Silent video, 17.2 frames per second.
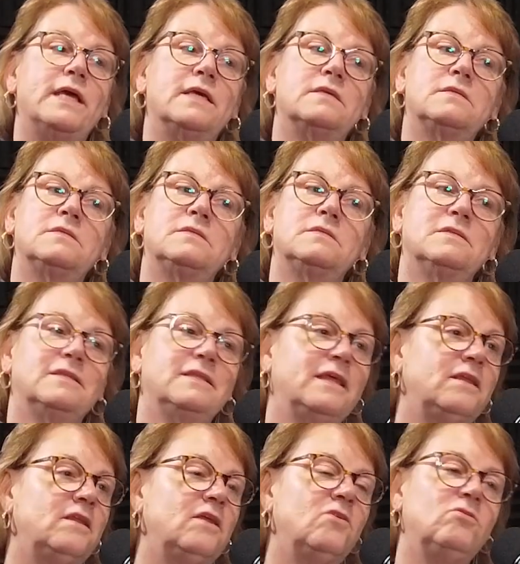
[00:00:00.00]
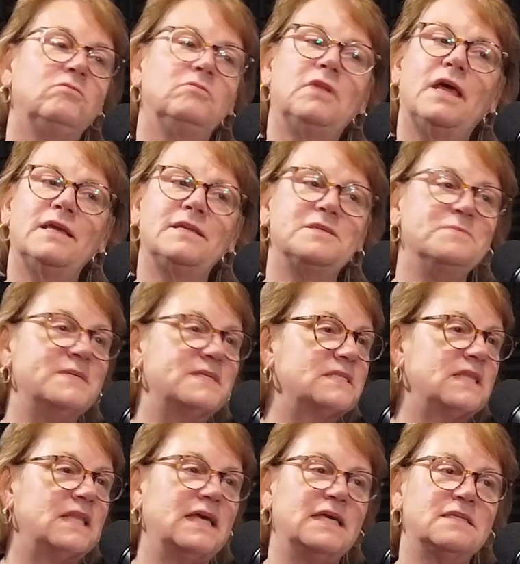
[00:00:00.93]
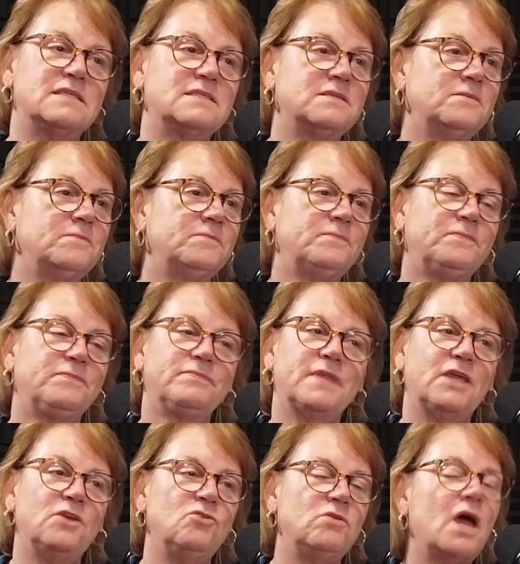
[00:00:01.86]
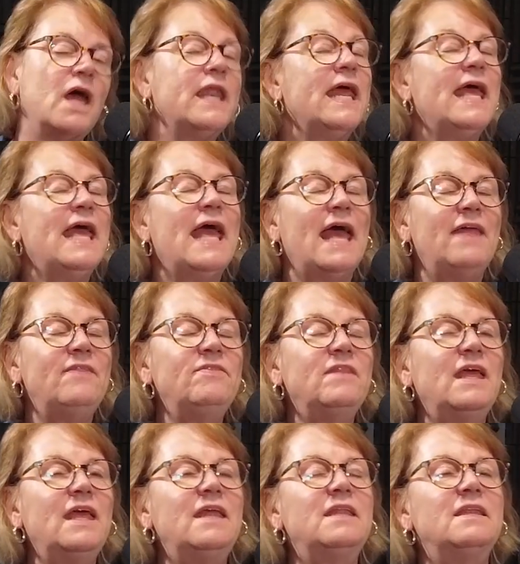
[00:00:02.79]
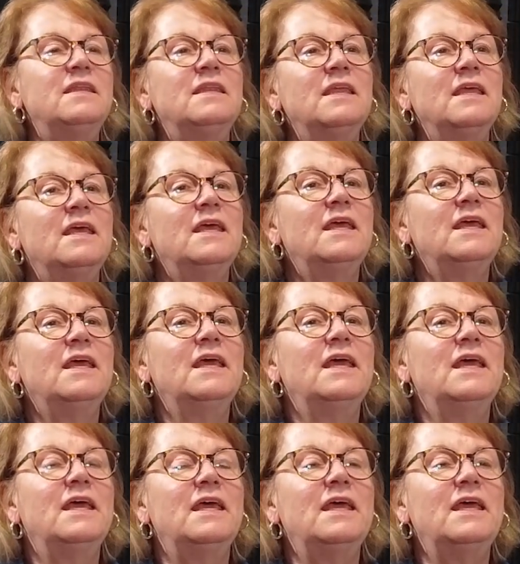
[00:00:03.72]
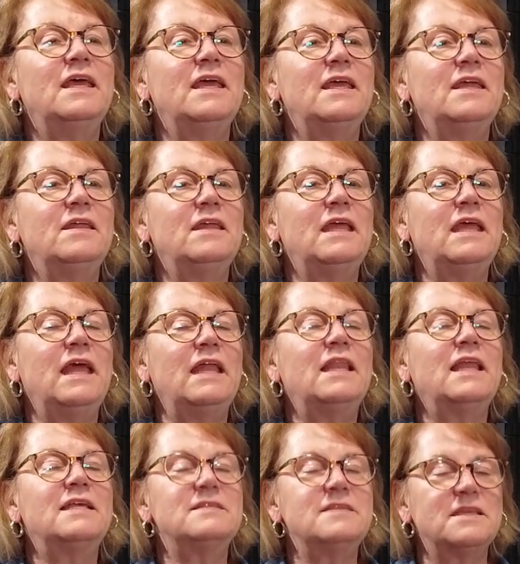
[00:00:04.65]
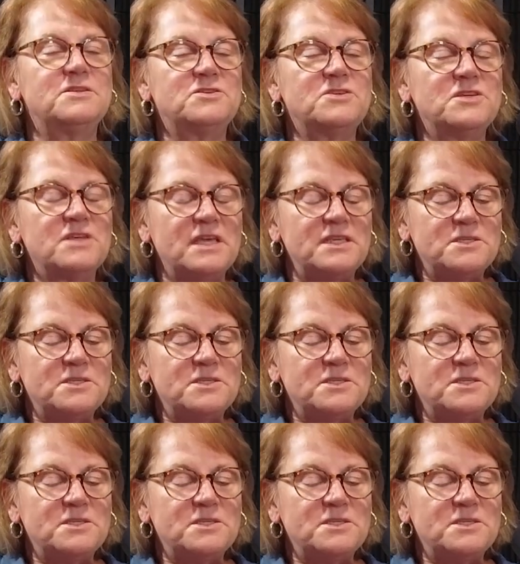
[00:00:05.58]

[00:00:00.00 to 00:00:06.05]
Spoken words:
yes. They don't like to miss class. They do not. And like I said,